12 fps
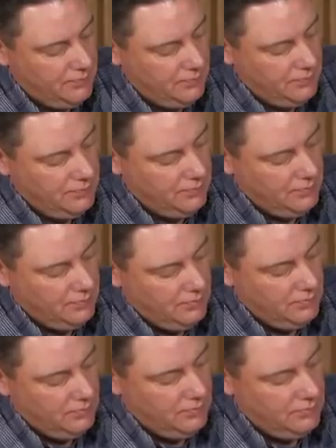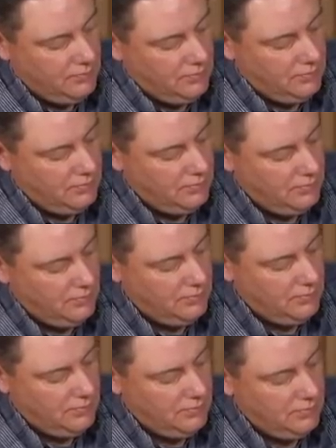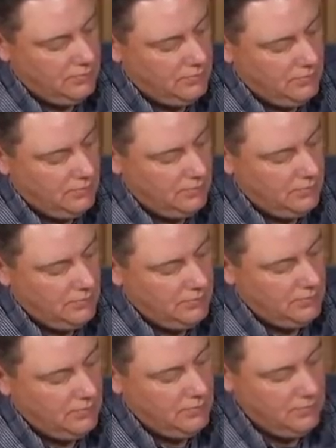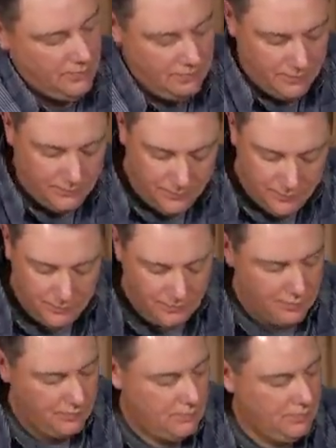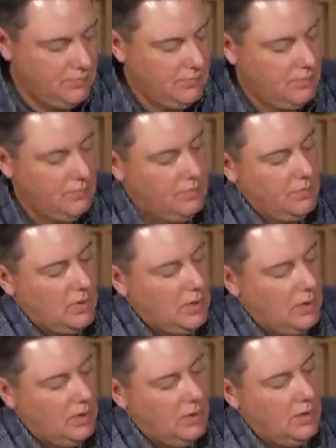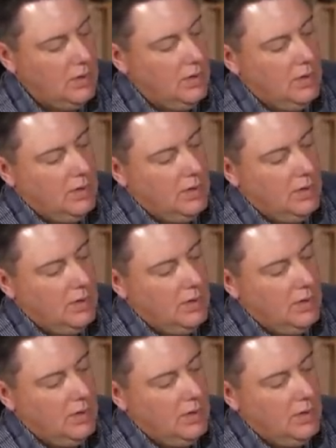No one is speaking in this clip.